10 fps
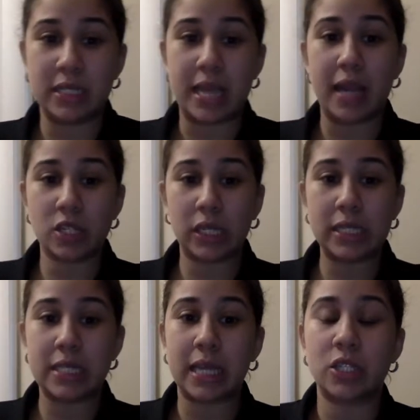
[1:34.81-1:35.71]
It's actually
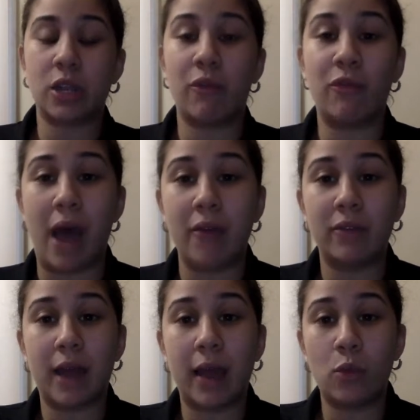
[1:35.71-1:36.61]
section
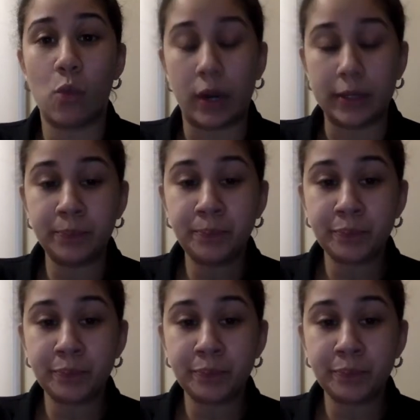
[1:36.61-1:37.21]
591-1-1